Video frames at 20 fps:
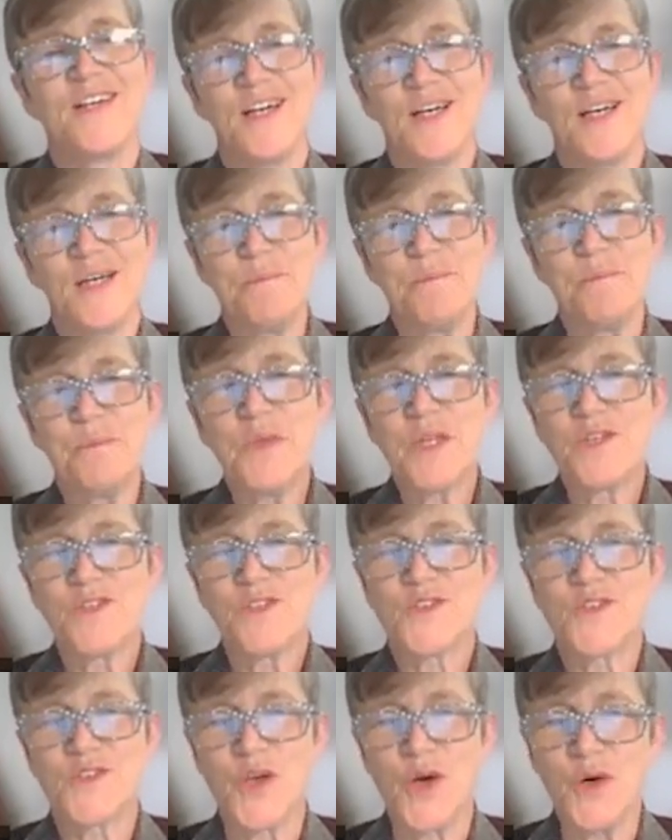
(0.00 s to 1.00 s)
Um,
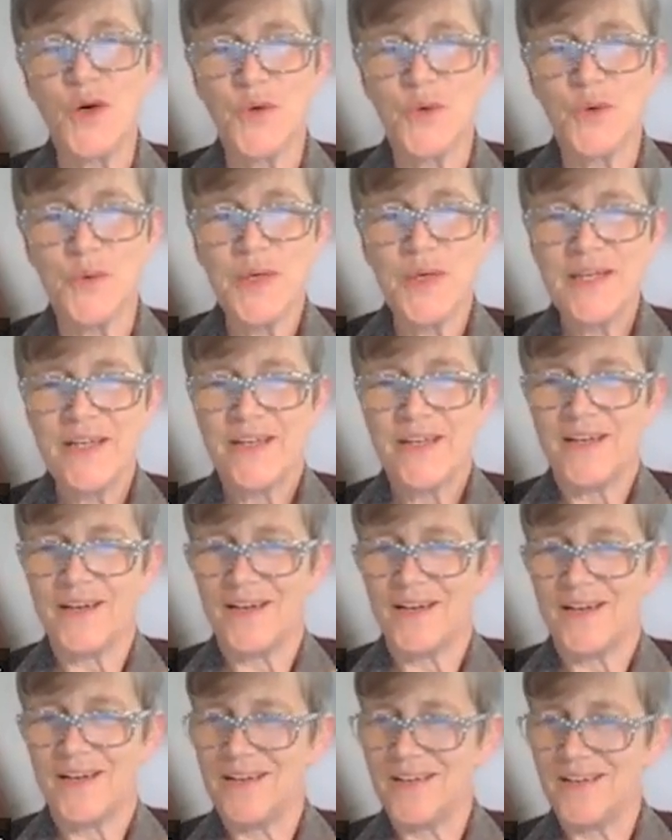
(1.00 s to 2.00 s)
so
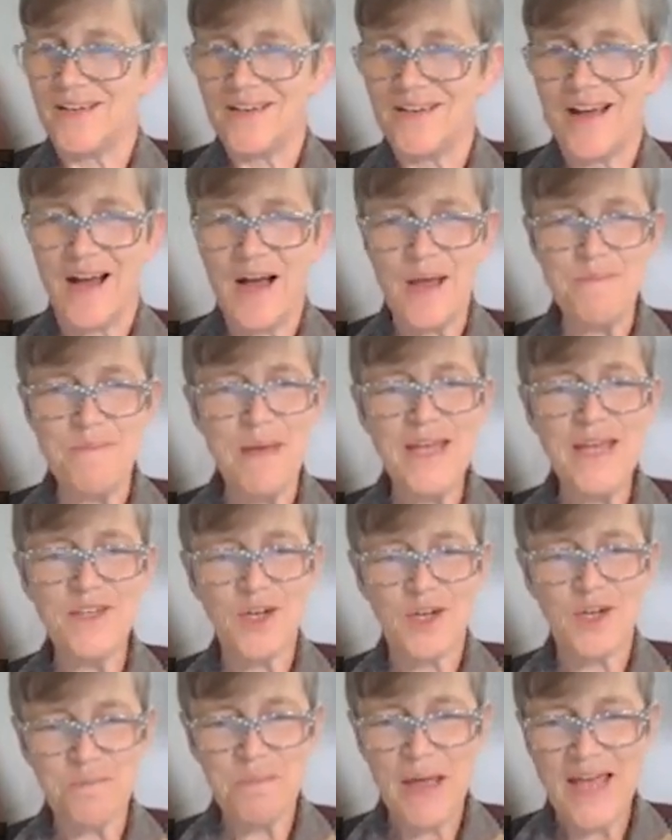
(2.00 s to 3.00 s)
uh, I may
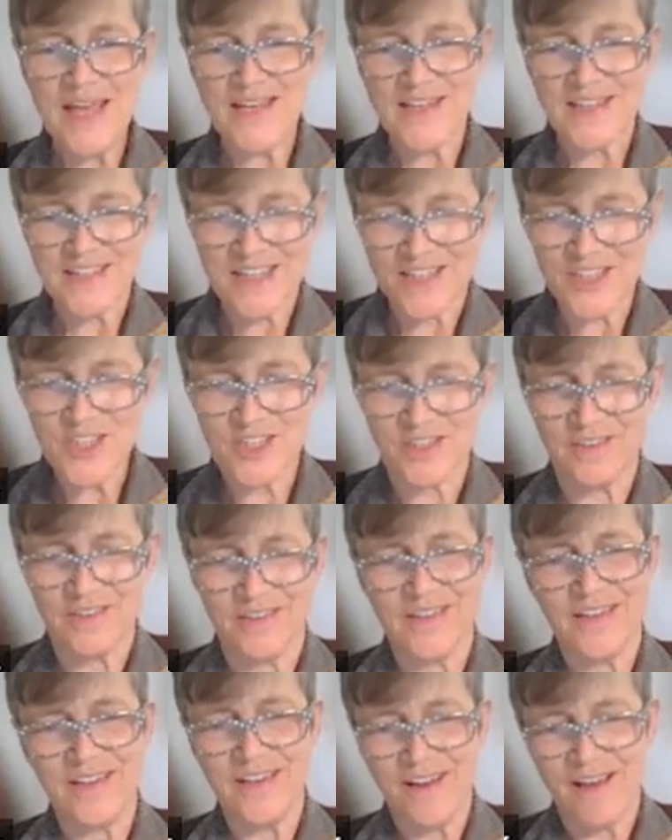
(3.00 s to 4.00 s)
not pay
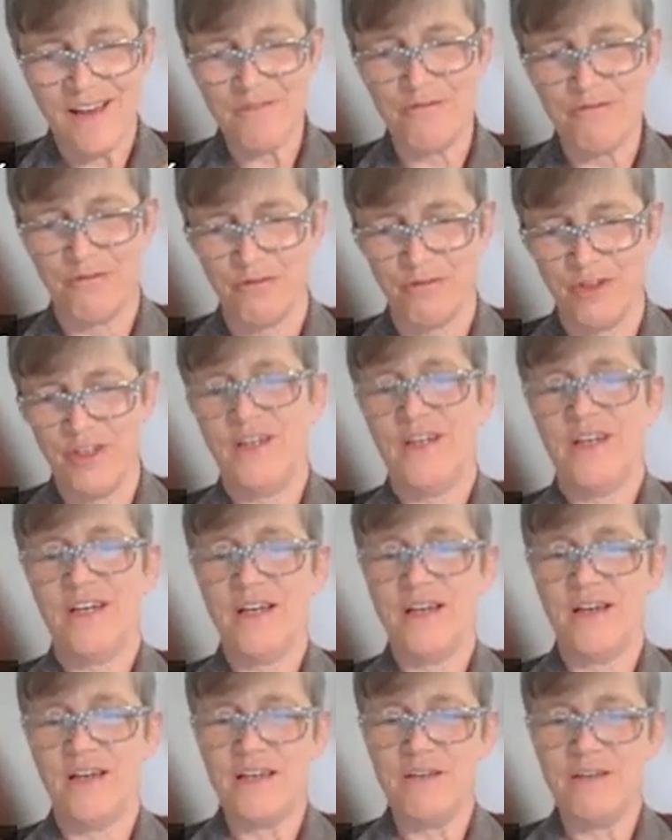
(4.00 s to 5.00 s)
attention enough
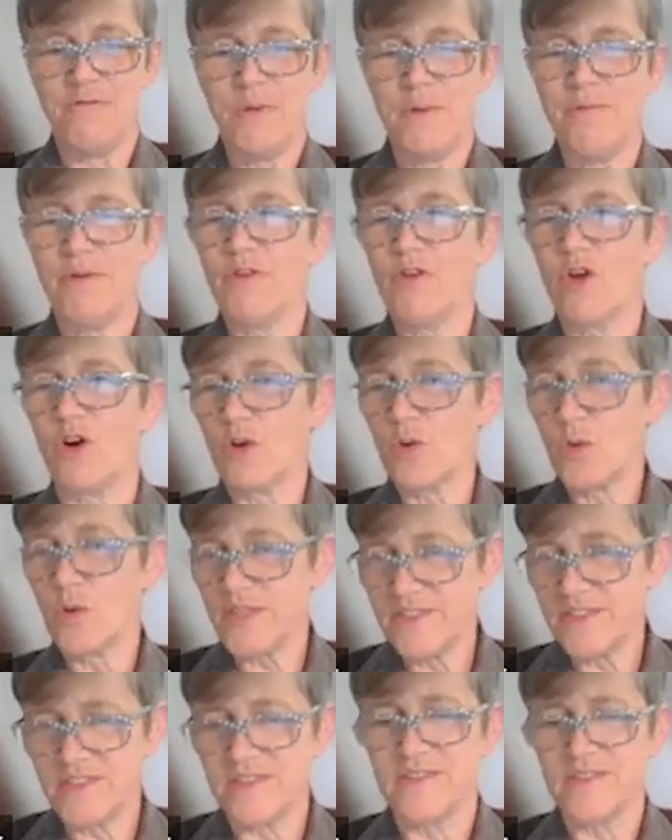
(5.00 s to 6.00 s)
uh, if people have got
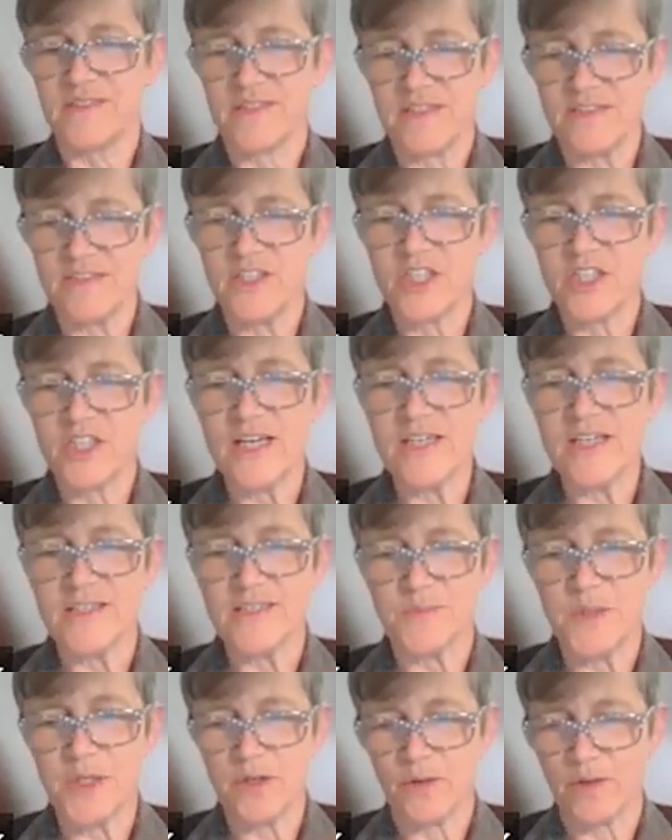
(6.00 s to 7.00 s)
questions in the chat
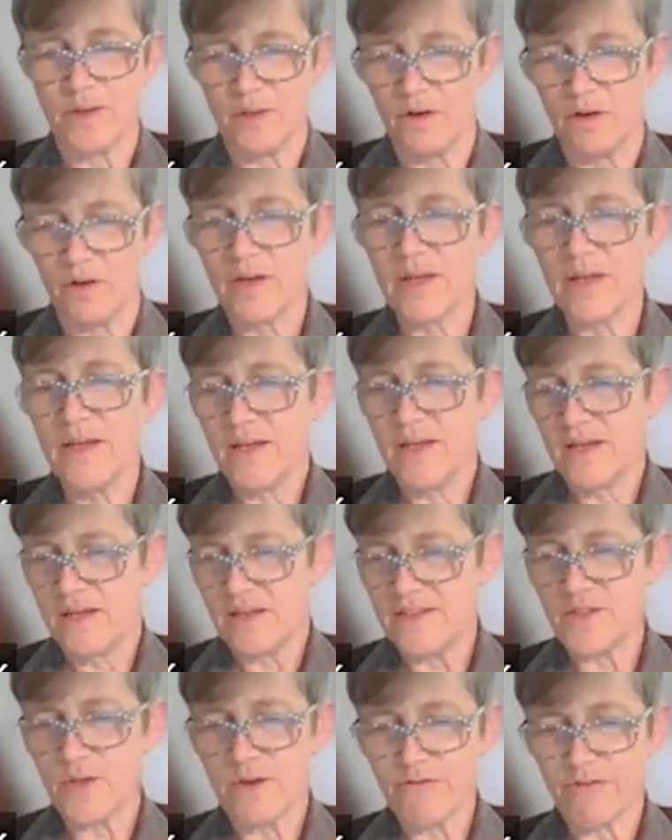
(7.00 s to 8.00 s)
as we go along.
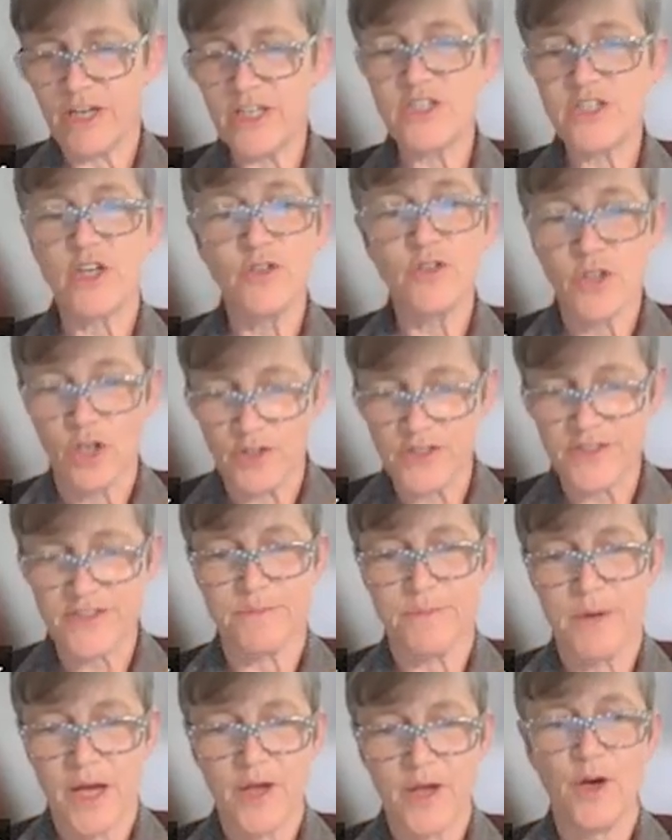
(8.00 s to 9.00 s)
So if I don't notice
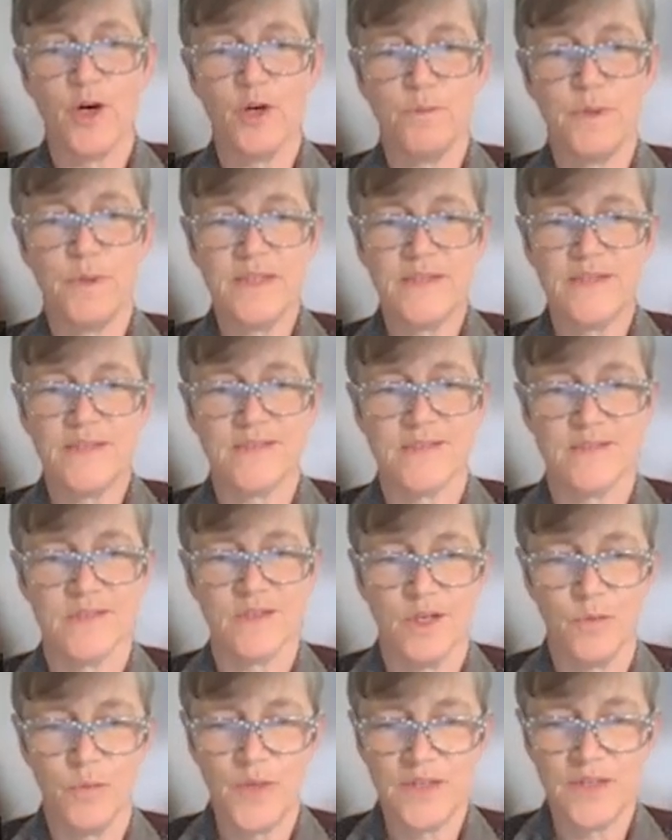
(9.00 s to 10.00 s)
them, I hope it's
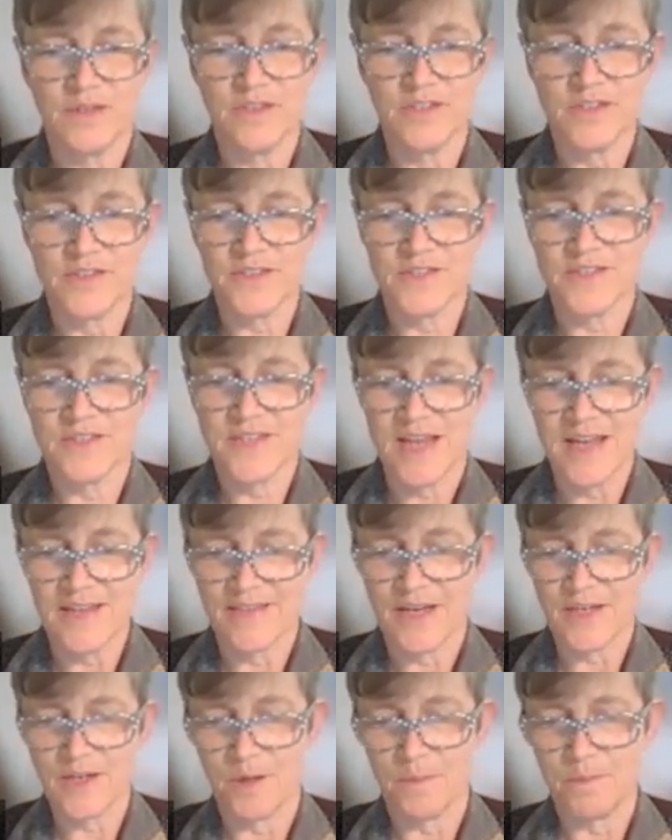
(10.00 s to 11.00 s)
uh, we can just take
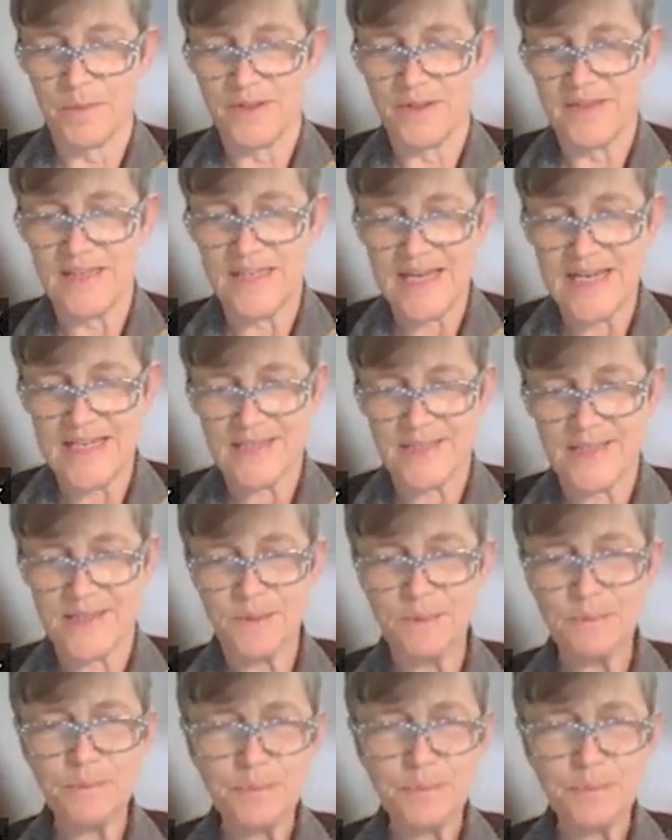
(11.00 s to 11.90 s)
that up at the end.